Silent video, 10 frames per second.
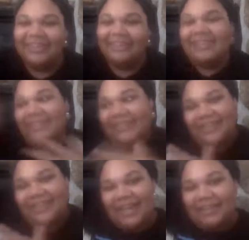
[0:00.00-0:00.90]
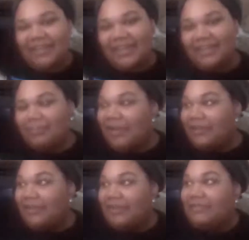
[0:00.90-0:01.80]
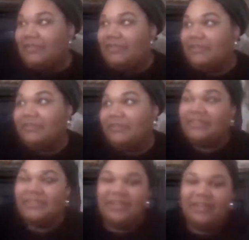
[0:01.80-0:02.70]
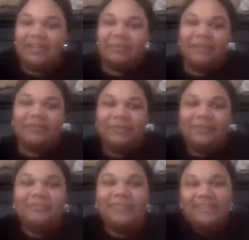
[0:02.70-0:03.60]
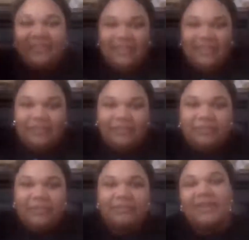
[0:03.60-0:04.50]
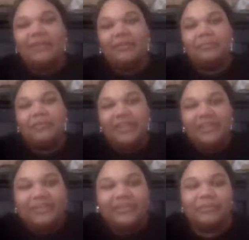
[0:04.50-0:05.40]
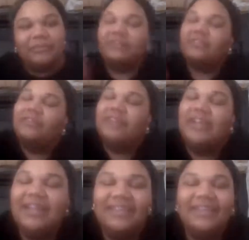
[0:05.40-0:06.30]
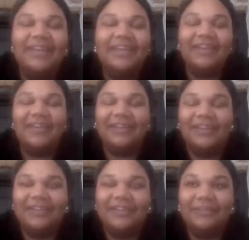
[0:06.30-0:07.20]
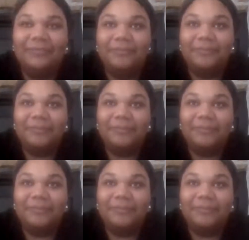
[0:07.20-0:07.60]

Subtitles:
So I have a nice background too. It's not in my room. This is actually my fireplace, which is great. Um,